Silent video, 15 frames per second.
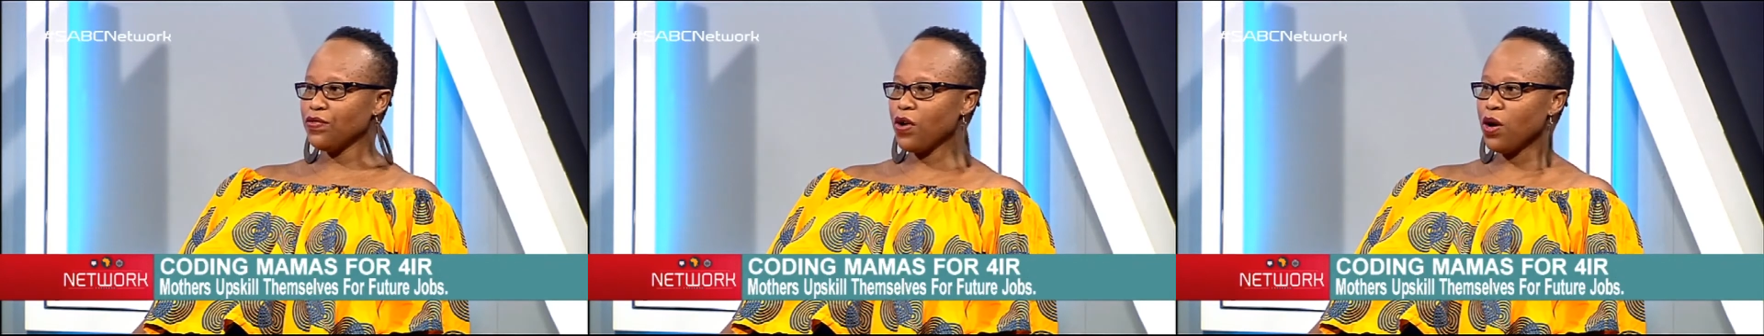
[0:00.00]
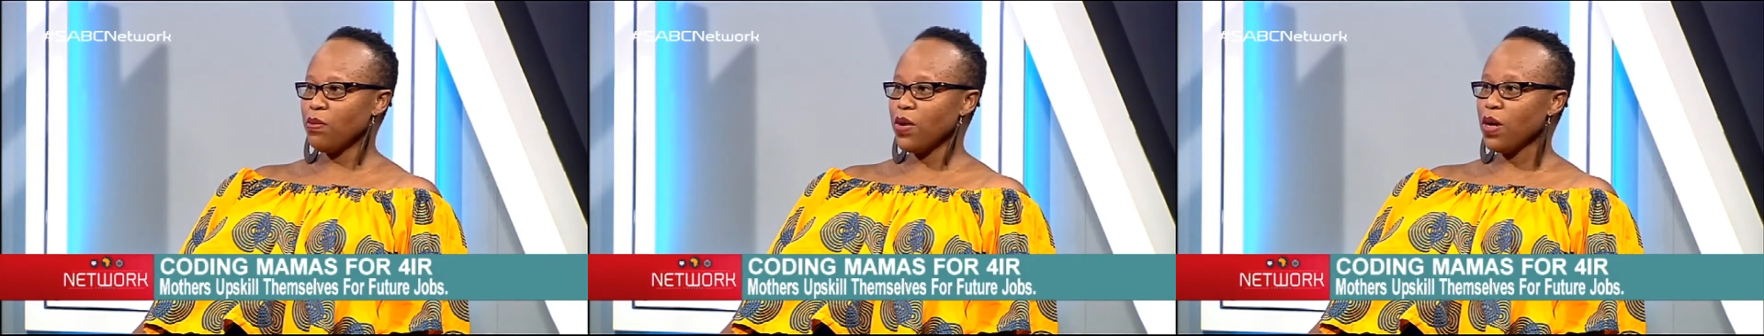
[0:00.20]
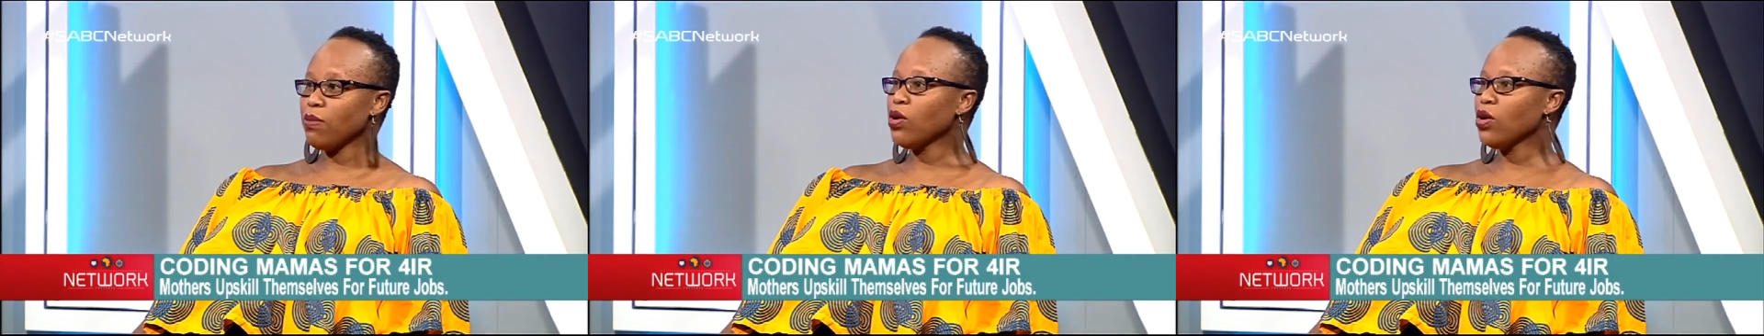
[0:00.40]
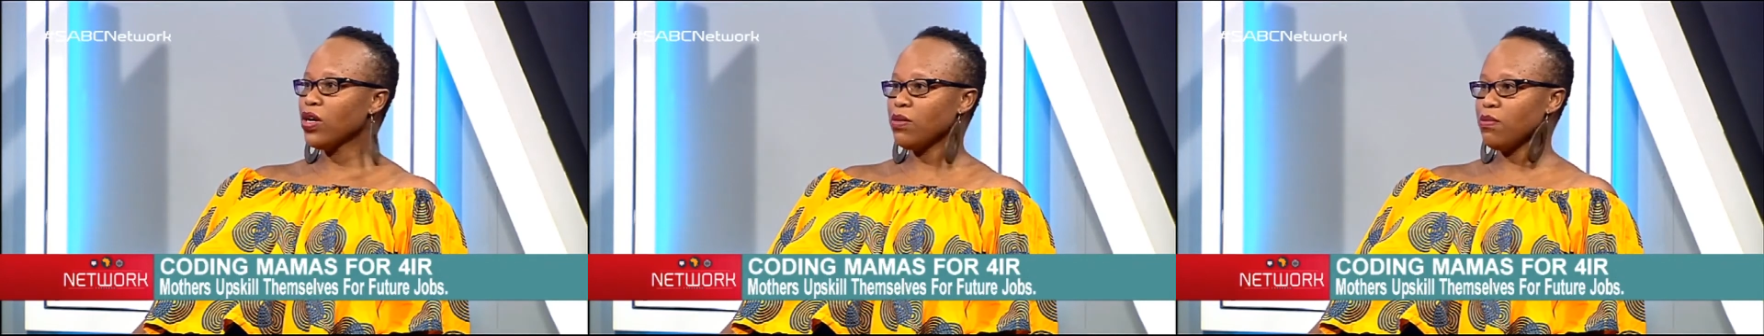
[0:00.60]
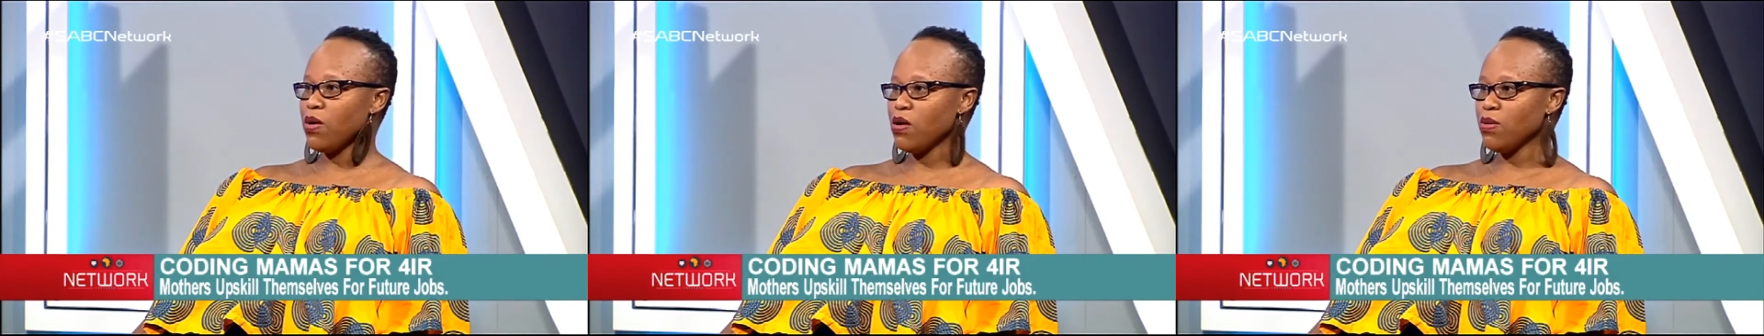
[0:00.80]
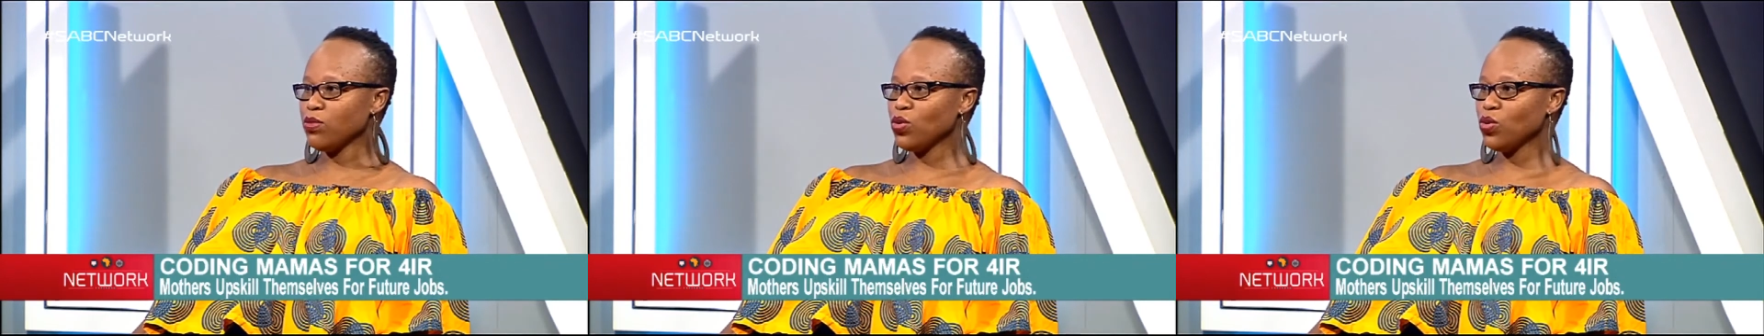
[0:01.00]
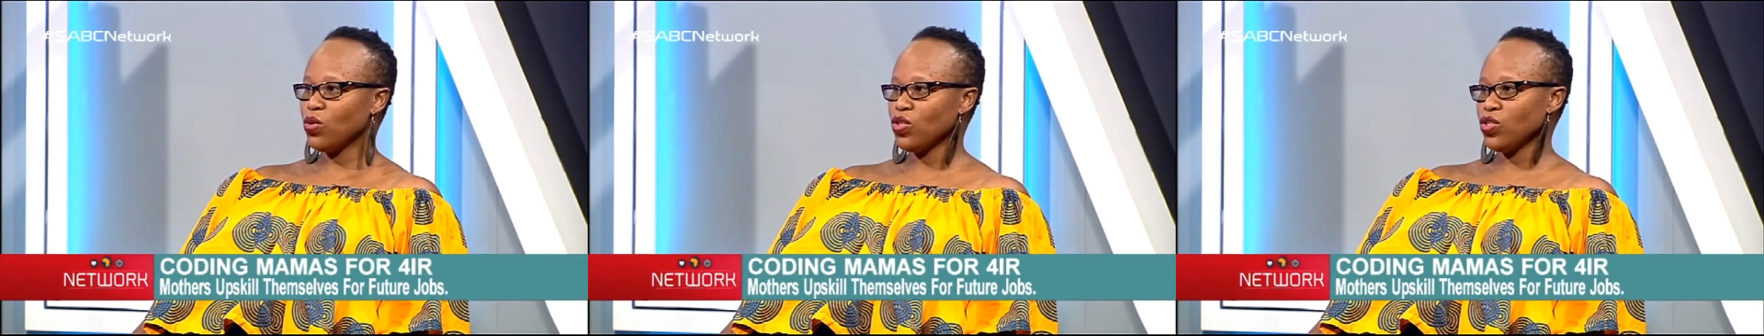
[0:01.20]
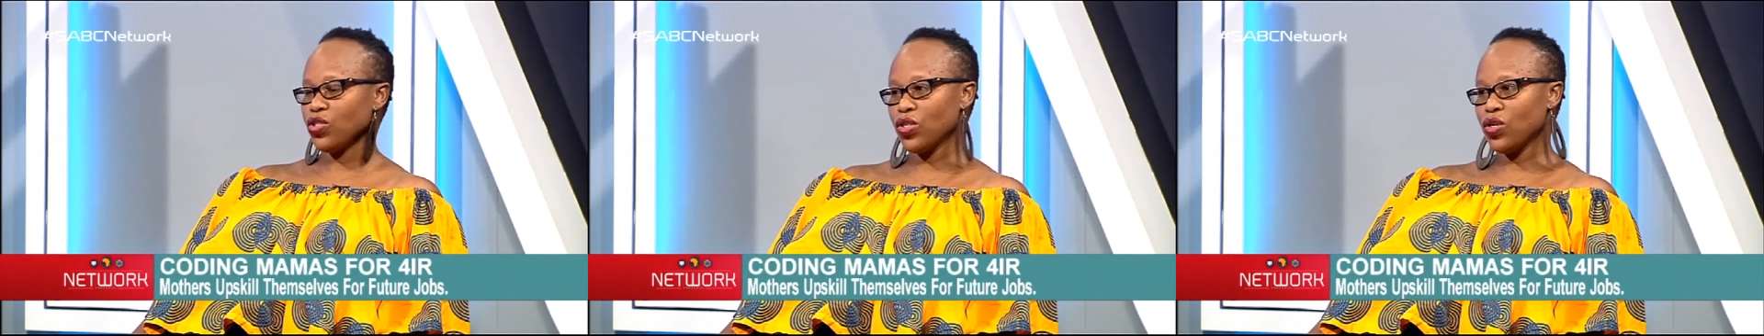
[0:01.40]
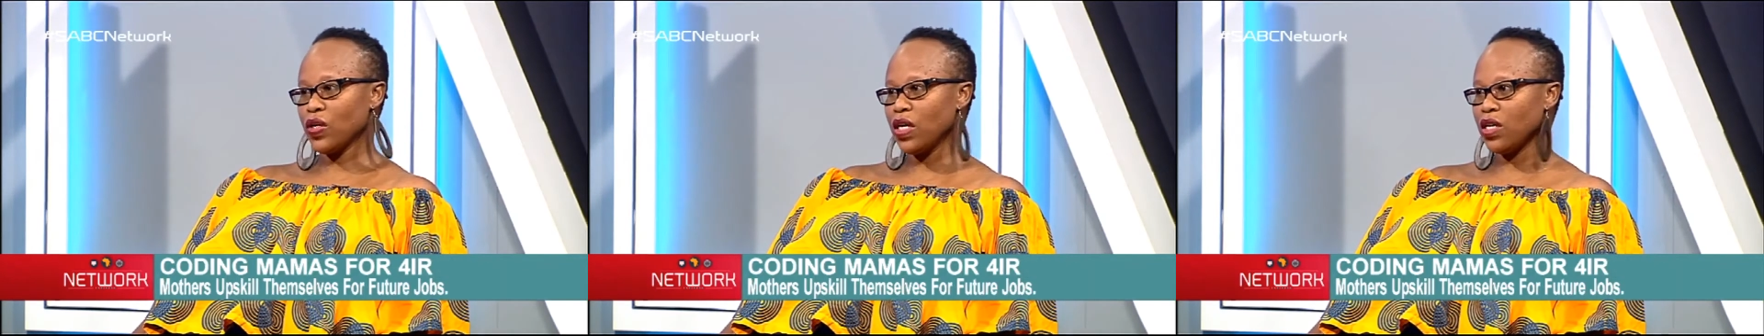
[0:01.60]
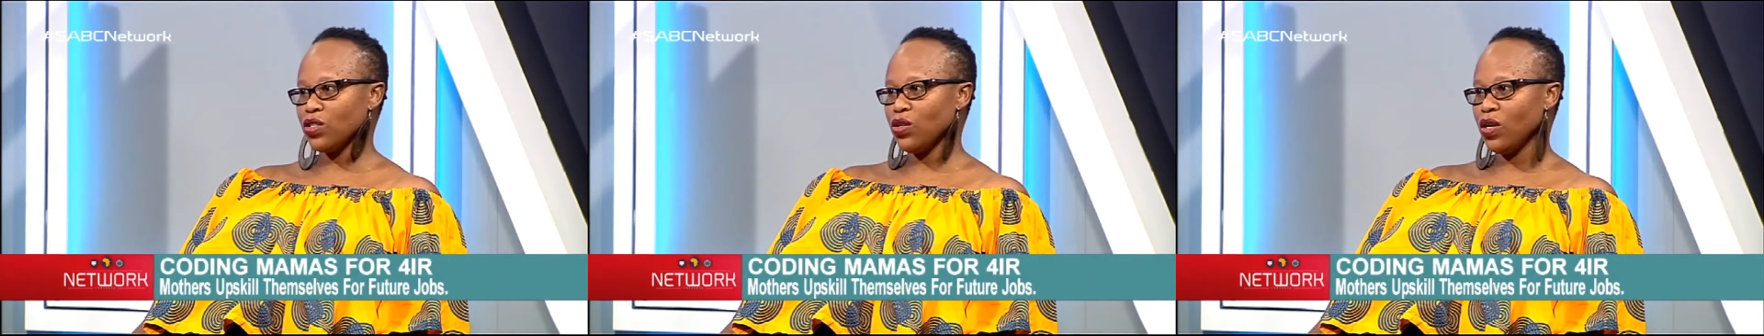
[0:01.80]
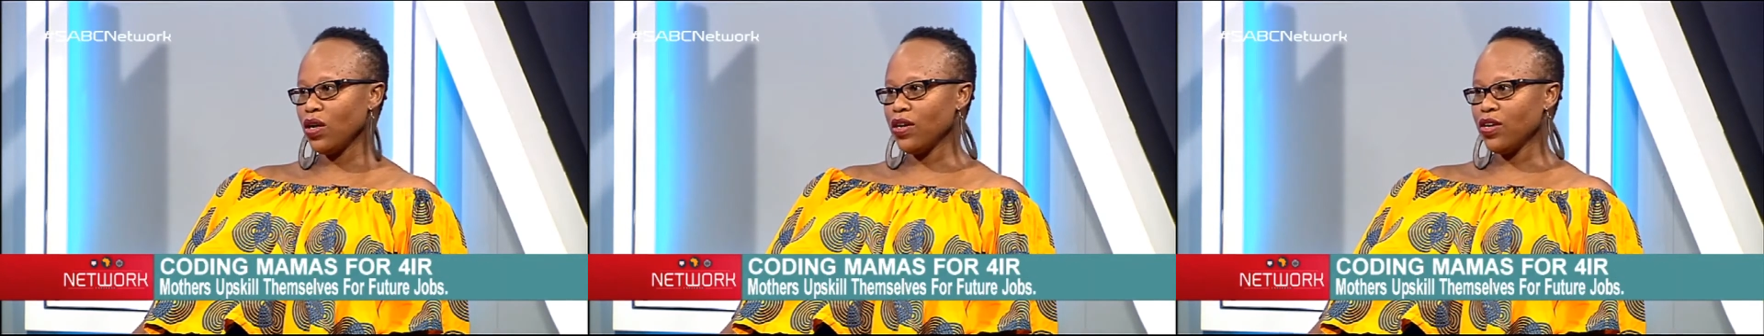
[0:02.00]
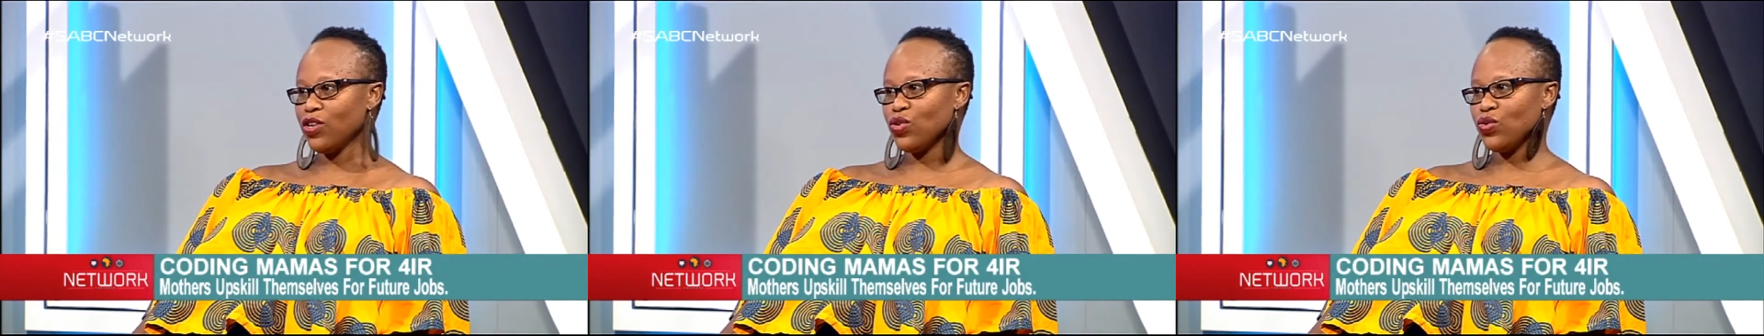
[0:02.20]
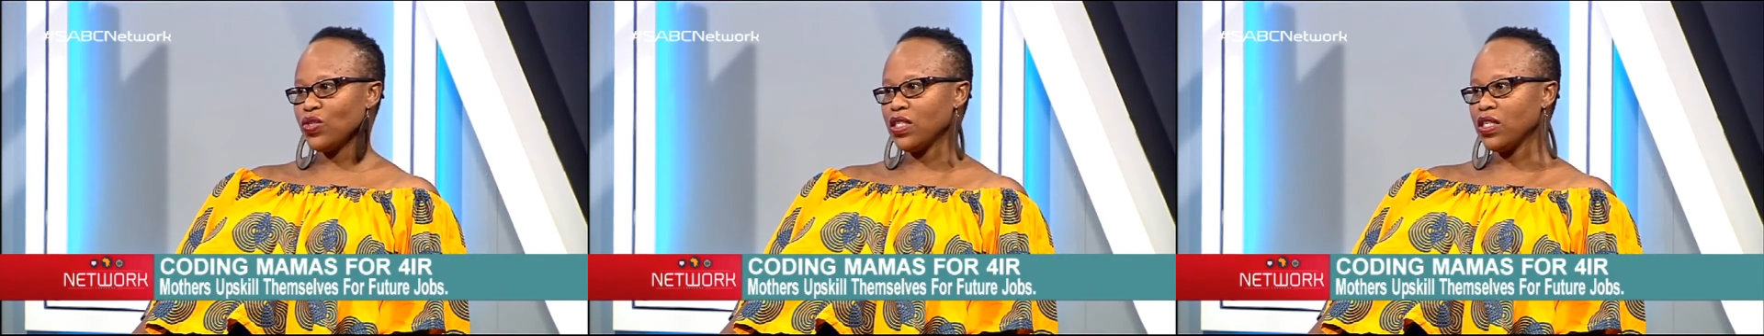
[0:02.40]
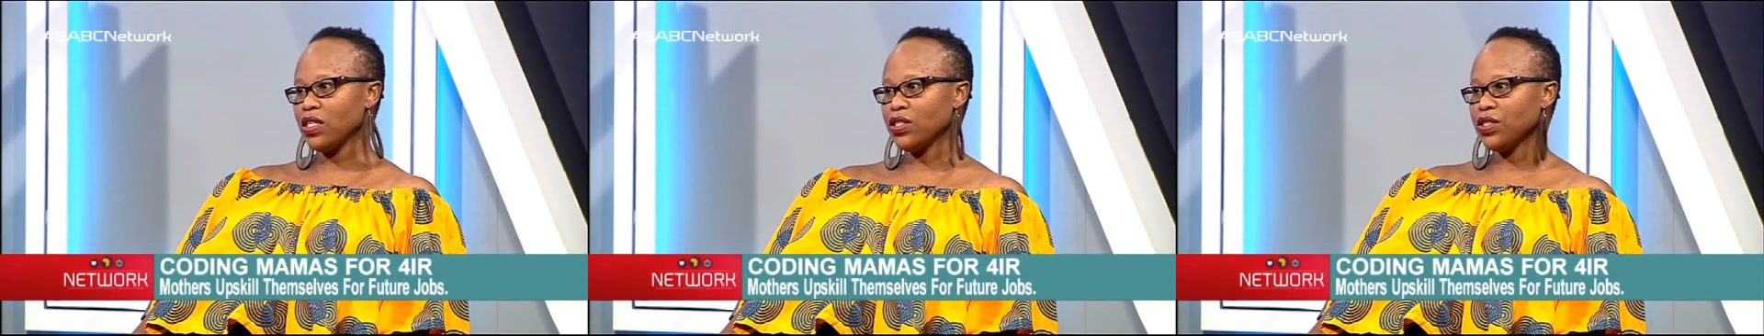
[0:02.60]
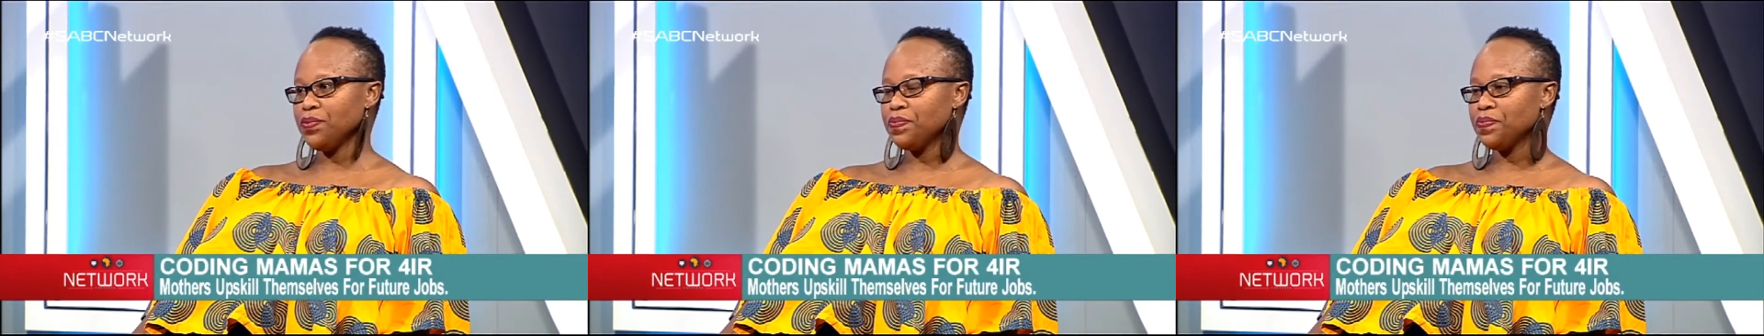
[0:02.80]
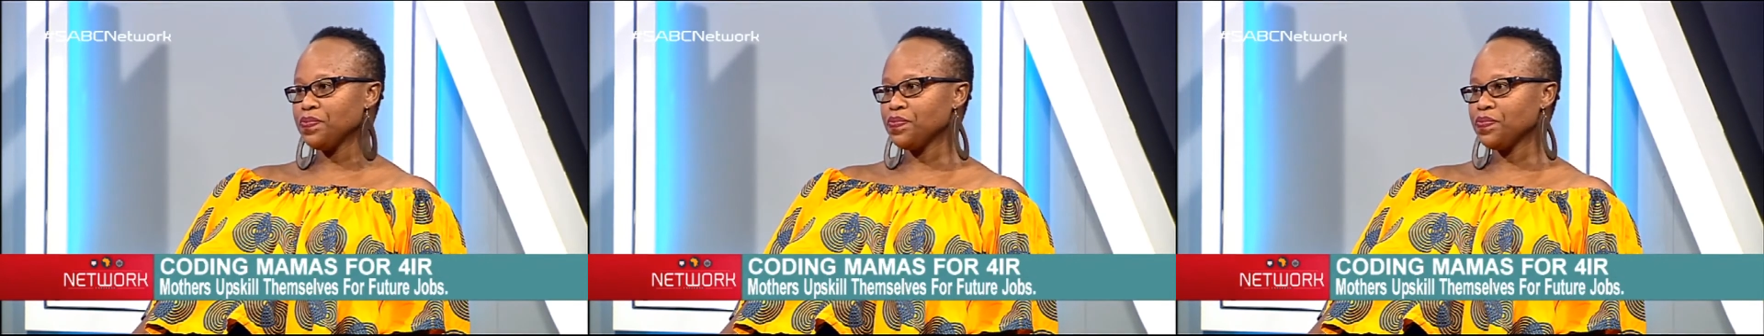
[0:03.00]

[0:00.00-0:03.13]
from employed moms who are just looking to learn a new skill.